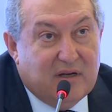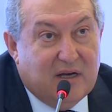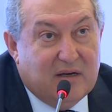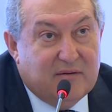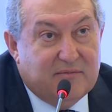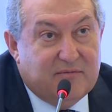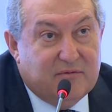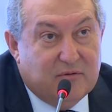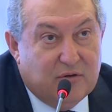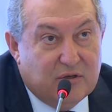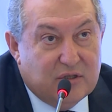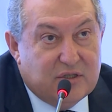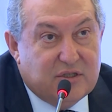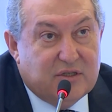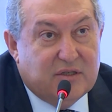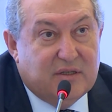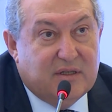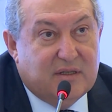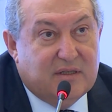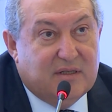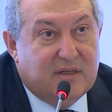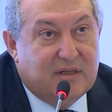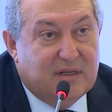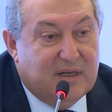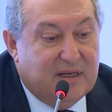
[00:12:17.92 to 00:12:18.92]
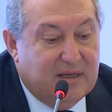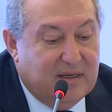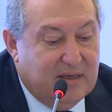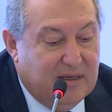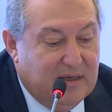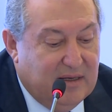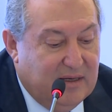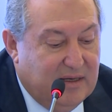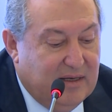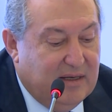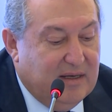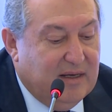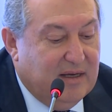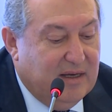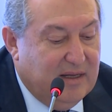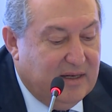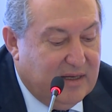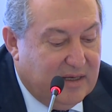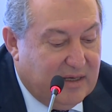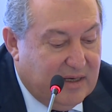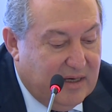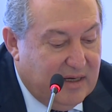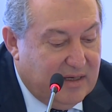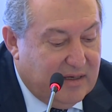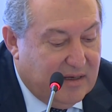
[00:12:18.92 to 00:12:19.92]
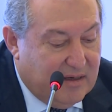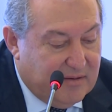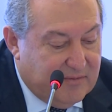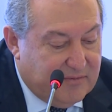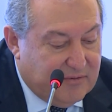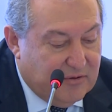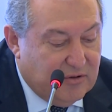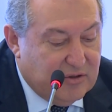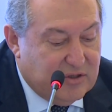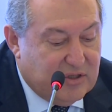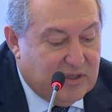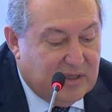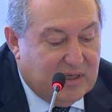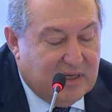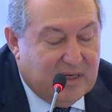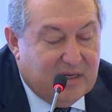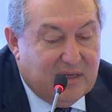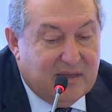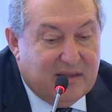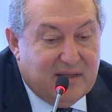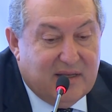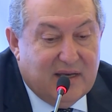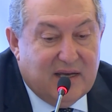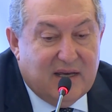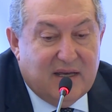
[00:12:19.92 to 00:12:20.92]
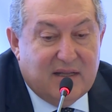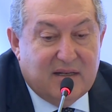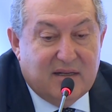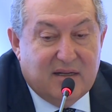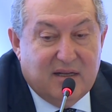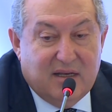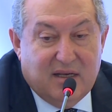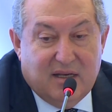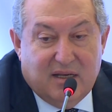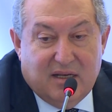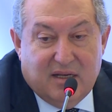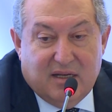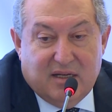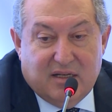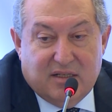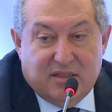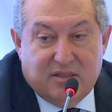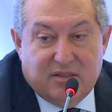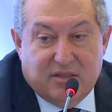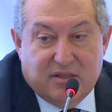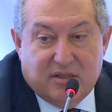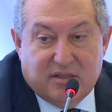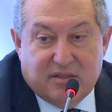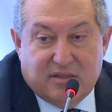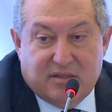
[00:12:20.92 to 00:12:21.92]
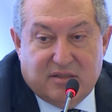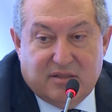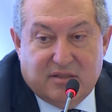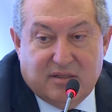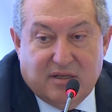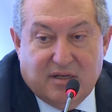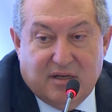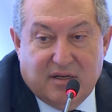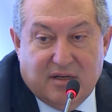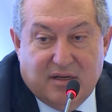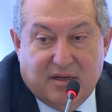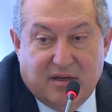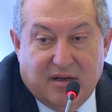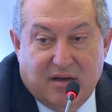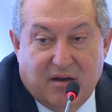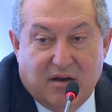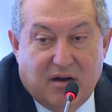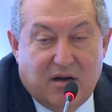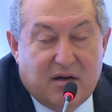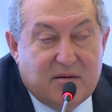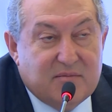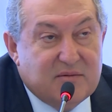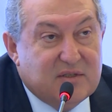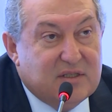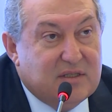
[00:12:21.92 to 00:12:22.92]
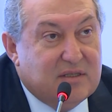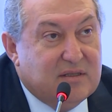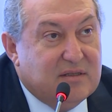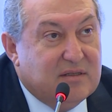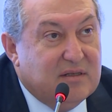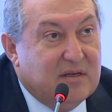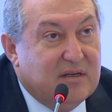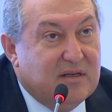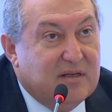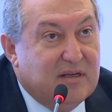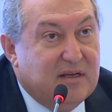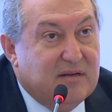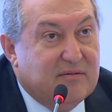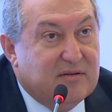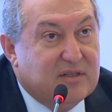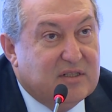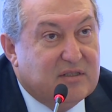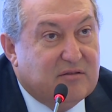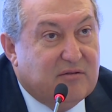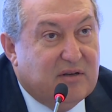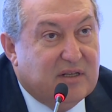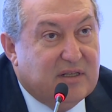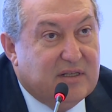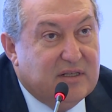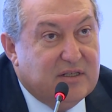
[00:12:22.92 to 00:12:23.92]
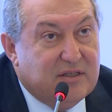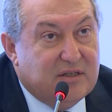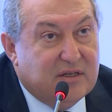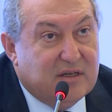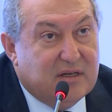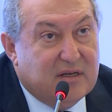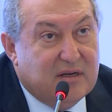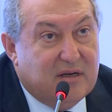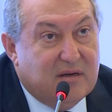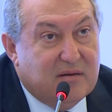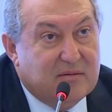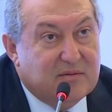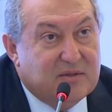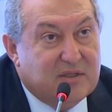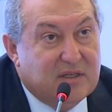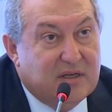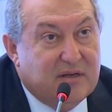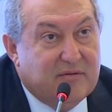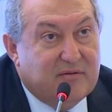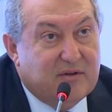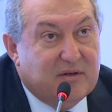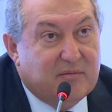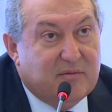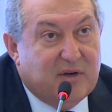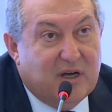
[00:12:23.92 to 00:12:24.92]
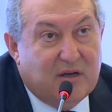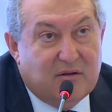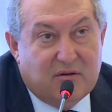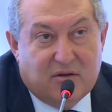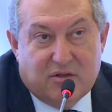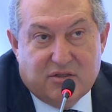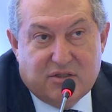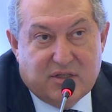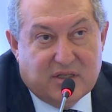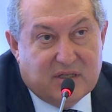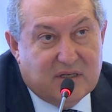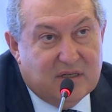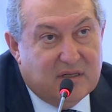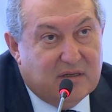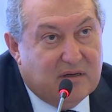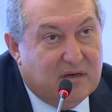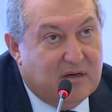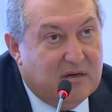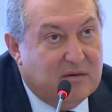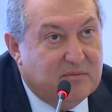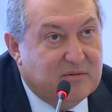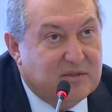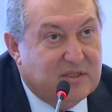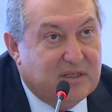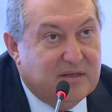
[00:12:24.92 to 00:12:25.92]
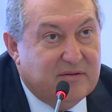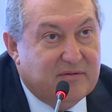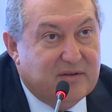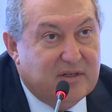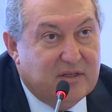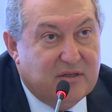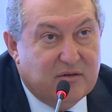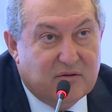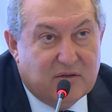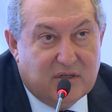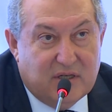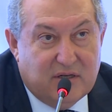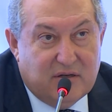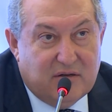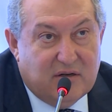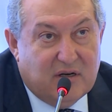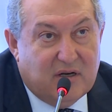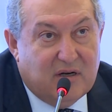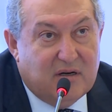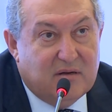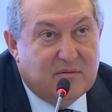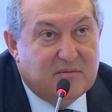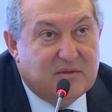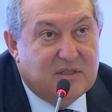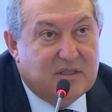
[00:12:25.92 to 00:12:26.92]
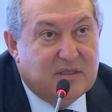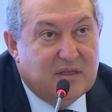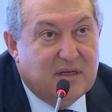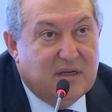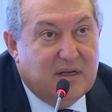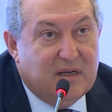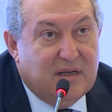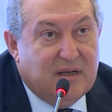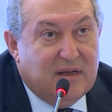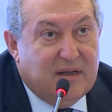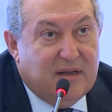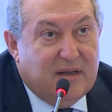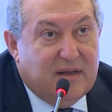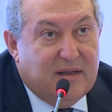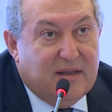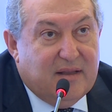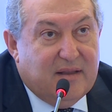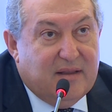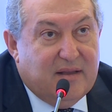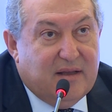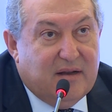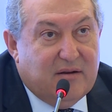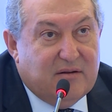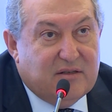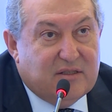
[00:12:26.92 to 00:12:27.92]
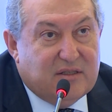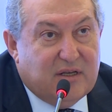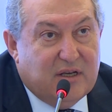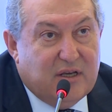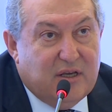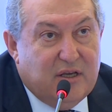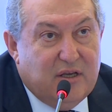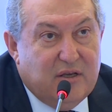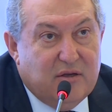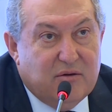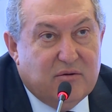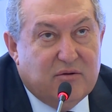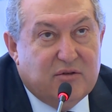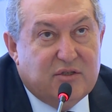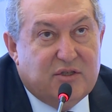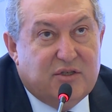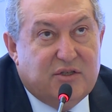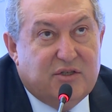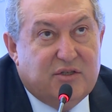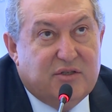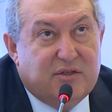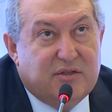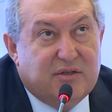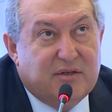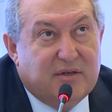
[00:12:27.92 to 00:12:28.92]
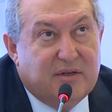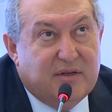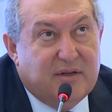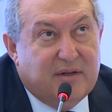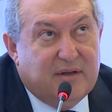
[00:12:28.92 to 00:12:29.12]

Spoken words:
unfortunately, and again, unfortunately, than just arms, even strategic arms, even biological arms, even nuclear arms. There is a huge